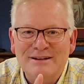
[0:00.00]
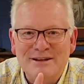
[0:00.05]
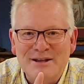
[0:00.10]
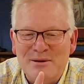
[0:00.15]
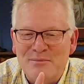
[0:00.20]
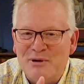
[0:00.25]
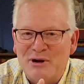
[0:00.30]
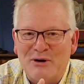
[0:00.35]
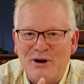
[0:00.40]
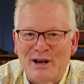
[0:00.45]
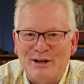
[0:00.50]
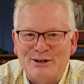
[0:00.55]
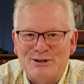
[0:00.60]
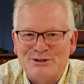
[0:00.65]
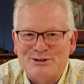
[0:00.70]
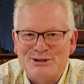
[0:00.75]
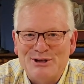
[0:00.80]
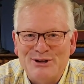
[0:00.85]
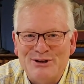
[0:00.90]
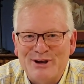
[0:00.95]
It'd be great to
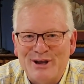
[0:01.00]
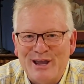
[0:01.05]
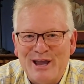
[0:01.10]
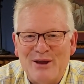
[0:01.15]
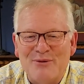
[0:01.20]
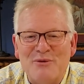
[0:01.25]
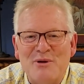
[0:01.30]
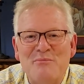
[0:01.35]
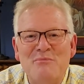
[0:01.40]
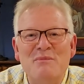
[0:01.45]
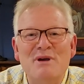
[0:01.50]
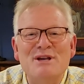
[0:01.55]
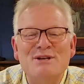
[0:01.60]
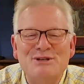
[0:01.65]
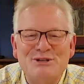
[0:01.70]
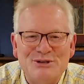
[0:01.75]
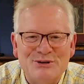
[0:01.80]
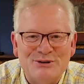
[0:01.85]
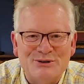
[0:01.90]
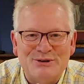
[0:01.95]
see you again. We
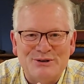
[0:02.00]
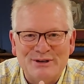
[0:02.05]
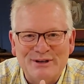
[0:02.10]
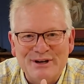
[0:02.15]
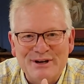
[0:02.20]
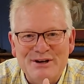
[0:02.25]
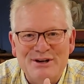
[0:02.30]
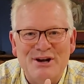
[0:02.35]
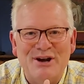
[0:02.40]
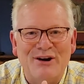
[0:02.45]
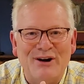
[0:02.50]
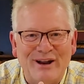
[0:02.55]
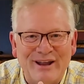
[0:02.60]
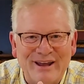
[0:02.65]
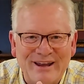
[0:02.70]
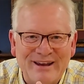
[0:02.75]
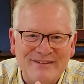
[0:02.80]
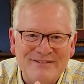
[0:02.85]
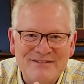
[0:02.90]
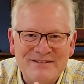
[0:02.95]
miss you
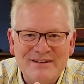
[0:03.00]
dearly.